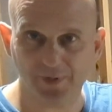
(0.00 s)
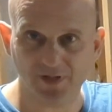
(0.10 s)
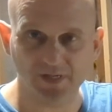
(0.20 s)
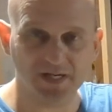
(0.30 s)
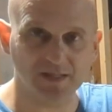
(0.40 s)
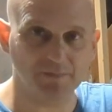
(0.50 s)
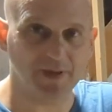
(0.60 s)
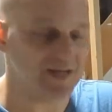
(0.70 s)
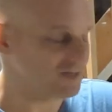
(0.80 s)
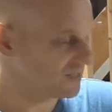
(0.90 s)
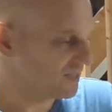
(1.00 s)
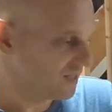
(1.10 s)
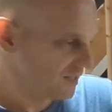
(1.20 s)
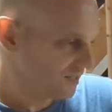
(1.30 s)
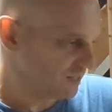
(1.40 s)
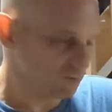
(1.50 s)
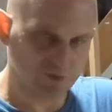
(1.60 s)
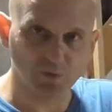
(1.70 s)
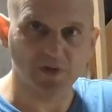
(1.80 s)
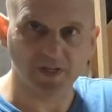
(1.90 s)
underneath the paint. It was
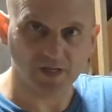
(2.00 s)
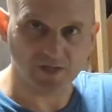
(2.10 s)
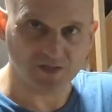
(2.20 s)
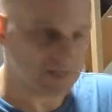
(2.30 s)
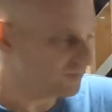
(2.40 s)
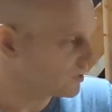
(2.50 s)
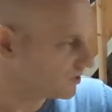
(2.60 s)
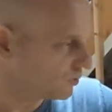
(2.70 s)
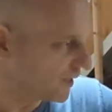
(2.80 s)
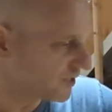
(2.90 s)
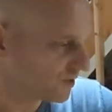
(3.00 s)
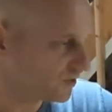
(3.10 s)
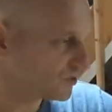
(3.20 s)
really an unsafe situation.